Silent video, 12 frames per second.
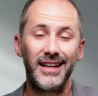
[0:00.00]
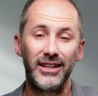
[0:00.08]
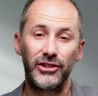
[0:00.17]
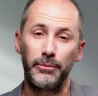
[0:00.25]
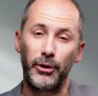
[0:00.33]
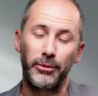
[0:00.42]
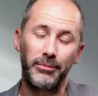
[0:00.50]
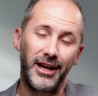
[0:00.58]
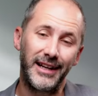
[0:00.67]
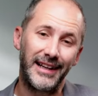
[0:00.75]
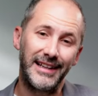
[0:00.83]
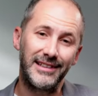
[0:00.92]
Here's the bottom
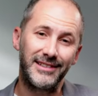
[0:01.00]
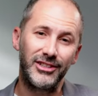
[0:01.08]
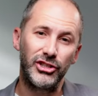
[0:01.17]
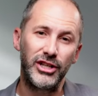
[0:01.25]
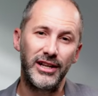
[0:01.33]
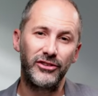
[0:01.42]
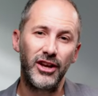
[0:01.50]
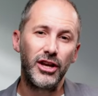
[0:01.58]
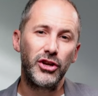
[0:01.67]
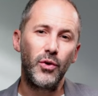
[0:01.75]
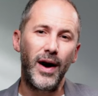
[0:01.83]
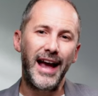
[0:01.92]
line, ladies and gents
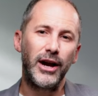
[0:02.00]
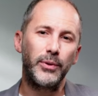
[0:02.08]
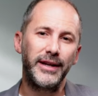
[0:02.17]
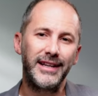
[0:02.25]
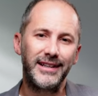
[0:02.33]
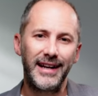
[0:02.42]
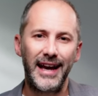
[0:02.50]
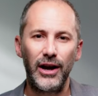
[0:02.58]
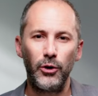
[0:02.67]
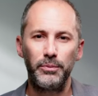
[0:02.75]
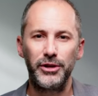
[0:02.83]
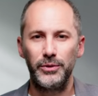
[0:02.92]
your equity can
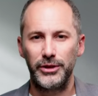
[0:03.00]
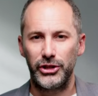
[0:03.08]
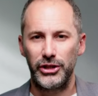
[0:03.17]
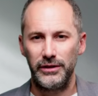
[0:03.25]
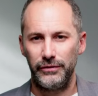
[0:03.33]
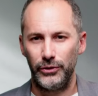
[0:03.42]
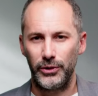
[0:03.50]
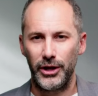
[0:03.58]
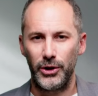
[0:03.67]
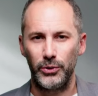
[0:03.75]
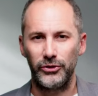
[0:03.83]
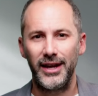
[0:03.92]
help you achieve your
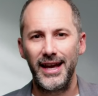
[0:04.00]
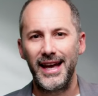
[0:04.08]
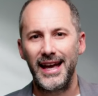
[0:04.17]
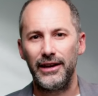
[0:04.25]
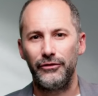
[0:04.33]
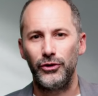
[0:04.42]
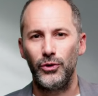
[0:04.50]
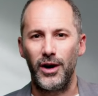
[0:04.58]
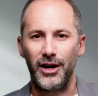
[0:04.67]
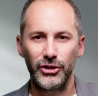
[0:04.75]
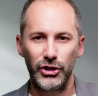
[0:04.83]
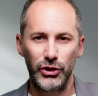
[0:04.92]
goals. If
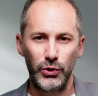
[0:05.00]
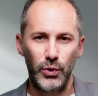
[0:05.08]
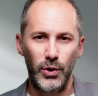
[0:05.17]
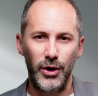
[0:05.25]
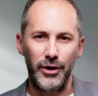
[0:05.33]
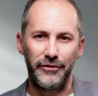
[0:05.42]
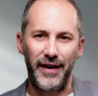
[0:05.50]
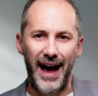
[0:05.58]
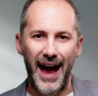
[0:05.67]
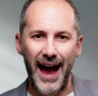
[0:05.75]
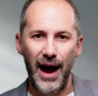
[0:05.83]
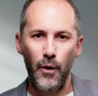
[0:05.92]
you're unsure of
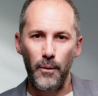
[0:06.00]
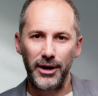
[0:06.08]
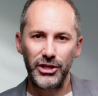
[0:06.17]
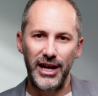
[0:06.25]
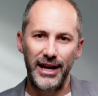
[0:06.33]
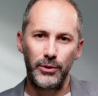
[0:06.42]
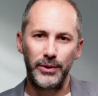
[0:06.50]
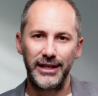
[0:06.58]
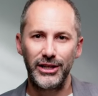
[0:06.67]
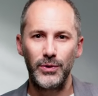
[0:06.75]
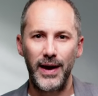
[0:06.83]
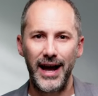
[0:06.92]
how much equity
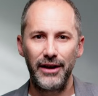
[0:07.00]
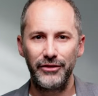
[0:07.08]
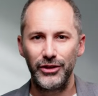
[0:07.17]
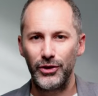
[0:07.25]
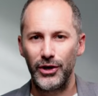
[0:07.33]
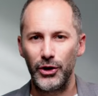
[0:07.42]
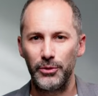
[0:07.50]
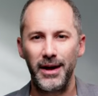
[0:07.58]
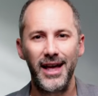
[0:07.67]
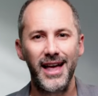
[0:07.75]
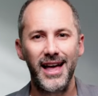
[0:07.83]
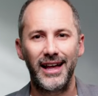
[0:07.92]
you have in your home,
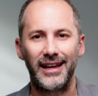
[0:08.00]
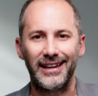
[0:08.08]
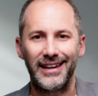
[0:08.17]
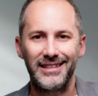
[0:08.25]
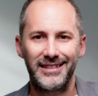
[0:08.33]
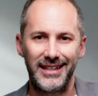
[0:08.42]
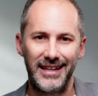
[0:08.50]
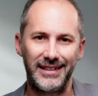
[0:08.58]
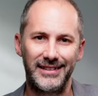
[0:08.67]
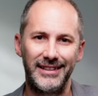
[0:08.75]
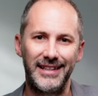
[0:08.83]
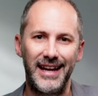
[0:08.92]
Let's
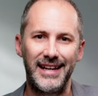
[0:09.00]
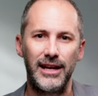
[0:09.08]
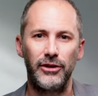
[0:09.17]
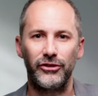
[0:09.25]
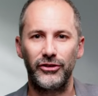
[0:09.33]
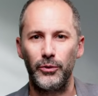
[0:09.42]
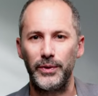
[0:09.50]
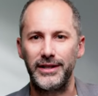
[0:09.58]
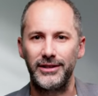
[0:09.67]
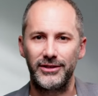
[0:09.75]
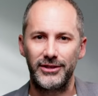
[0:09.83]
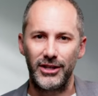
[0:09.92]
connect today so we
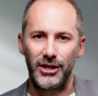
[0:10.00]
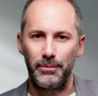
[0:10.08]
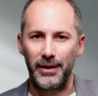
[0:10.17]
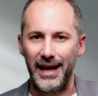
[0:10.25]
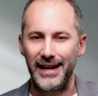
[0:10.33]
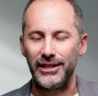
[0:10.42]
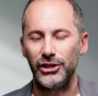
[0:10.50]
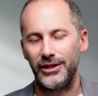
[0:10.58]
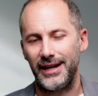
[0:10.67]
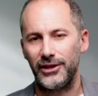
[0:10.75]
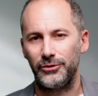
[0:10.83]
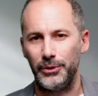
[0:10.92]
can start planning
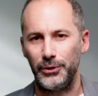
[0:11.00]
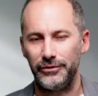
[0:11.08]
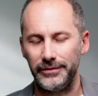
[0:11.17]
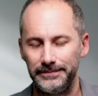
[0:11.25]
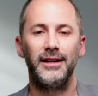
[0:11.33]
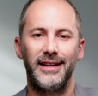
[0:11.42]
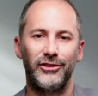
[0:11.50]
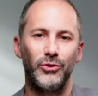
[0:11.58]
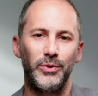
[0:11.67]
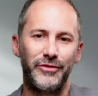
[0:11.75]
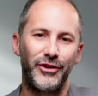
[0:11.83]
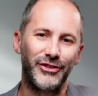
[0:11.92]
your next move. That's
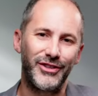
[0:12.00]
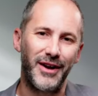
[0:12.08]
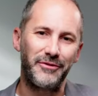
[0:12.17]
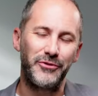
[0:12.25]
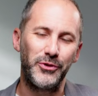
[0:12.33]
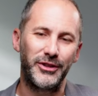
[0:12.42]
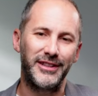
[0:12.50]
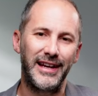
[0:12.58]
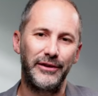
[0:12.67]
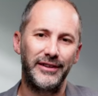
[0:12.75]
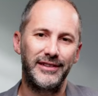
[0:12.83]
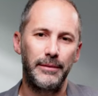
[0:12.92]
all we've got time for
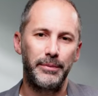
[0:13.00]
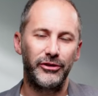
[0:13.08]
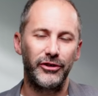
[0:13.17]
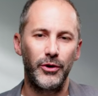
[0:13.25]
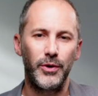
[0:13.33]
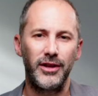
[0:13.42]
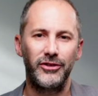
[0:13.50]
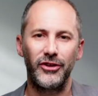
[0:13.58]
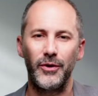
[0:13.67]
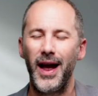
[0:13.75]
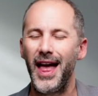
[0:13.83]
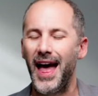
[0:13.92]
today on this episode.
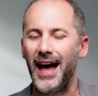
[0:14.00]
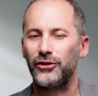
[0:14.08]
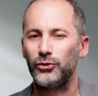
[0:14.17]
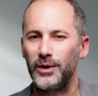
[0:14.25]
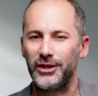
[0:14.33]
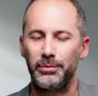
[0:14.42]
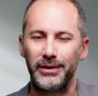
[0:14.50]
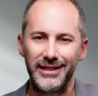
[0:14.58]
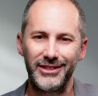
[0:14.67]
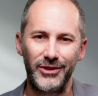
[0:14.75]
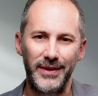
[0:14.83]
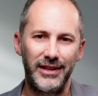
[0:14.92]
So, as always,
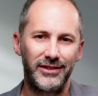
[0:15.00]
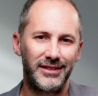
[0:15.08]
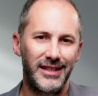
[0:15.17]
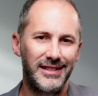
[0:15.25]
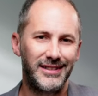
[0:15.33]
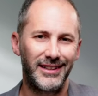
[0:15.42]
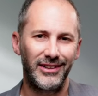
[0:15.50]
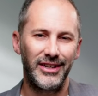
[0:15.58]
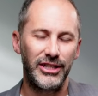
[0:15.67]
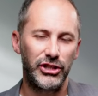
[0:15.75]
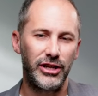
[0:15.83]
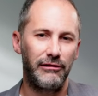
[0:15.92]
please don't hesitate to
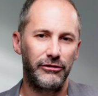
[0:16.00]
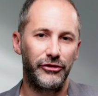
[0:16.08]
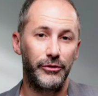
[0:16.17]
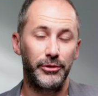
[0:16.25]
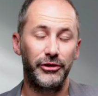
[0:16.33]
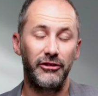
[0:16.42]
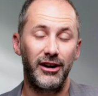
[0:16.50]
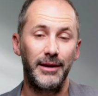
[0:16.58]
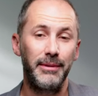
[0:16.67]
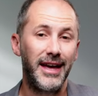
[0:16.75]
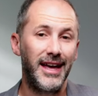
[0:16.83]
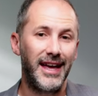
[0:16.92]
like, share, and
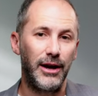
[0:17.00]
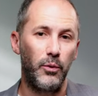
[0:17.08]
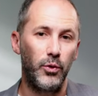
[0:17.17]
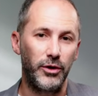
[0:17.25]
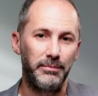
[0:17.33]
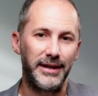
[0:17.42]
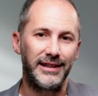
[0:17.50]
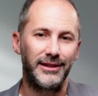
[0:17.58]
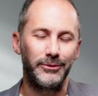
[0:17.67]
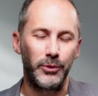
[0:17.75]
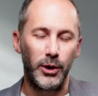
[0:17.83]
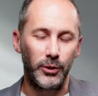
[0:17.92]
subscribe. It would mean
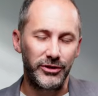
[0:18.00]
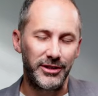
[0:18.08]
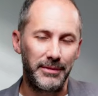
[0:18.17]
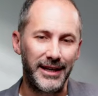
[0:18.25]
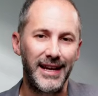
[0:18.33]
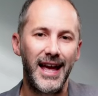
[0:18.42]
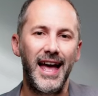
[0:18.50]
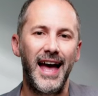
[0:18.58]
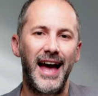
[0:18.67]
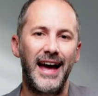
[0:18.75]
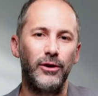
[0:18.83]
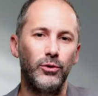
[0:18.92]
the world to me.
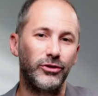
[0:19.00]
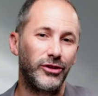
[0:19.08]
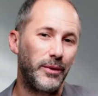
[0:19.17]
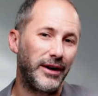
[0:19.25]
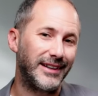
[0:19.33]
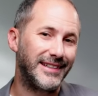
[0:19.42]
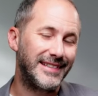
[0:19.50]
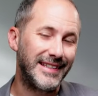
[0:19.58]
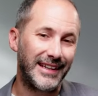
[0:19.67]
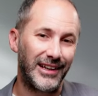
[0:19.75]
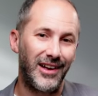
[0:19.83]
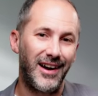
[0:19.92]
And also, when I
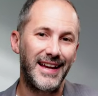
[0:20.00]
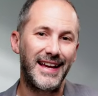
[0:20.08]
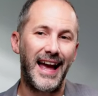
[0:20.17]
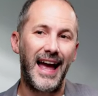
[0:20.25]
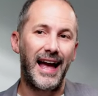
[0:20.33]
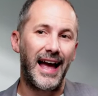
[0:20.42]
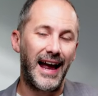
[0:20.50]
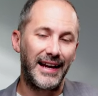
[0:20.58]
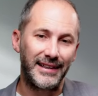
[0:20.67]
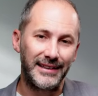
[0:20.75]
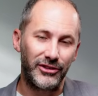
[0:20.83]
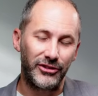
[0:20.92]
see a like,
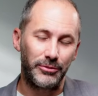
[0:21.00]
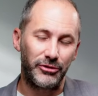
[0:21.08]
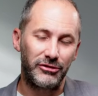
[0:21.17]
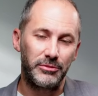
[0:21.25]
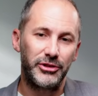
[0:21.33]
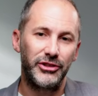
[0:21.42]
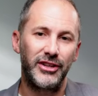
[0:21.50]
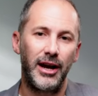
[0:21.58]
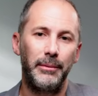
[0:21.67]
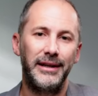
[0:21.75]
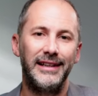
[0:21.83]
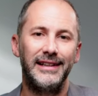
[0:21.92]
and these subscriptions
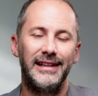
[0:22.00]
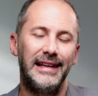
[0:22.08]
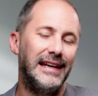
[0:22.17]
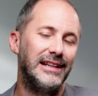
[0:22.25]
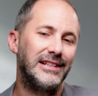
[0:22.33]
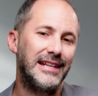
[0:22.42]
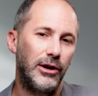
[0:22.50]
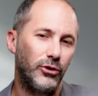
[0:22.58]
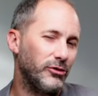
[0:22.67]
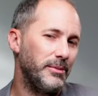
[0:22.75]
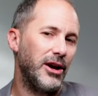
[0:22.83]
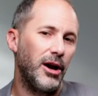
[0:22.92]
coming in, it
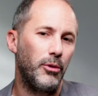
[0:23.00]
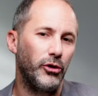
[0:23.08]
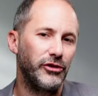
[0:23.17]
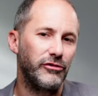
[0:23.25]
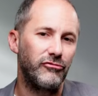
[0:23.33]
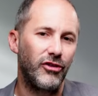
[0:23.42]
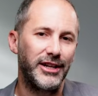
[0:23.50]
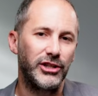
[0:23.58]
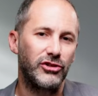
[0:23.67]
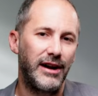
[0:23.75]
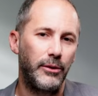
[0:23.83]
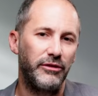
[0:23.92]
tells me I'm on the right
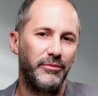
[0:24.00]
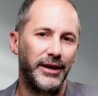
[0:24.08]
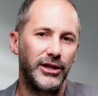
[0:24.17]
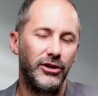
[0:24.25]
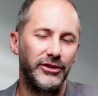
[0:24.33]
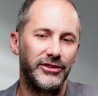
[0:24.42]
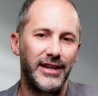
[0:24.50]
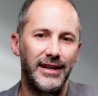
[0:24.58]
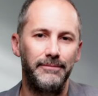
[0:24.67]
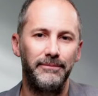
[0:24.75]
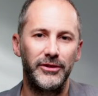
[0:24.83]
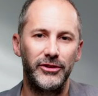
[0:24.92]
track with my
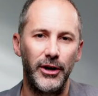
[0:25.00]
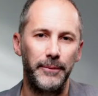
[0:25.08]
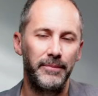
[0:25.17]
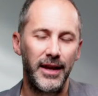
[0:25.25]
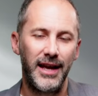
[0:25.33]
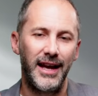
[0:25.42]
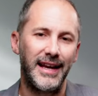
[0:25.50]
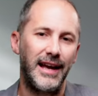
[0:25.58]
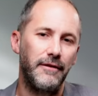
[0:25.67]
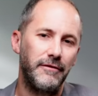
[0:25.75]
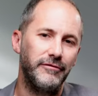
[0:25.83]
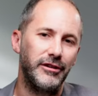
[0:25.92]
content. So,
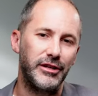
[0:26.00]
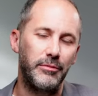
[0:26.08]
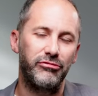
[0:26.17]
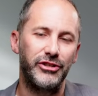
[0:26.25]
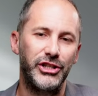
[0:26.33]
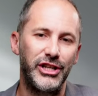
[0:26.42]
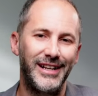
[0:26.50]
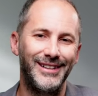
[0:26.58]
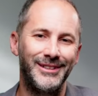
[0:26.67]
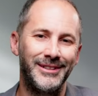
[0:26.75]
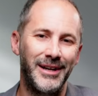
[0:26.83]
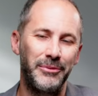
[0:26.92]
again, very
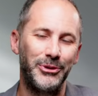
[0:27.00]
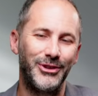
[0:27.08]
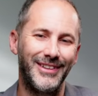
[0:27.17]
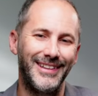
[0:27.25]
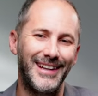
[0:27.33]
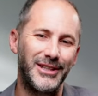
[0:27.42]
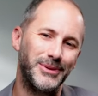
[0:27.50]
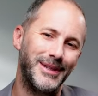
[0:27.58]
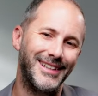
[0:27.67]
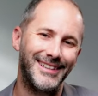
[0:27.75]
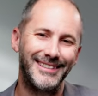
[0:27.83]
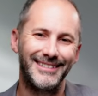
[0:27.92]
appreciated, and we'll see you next week.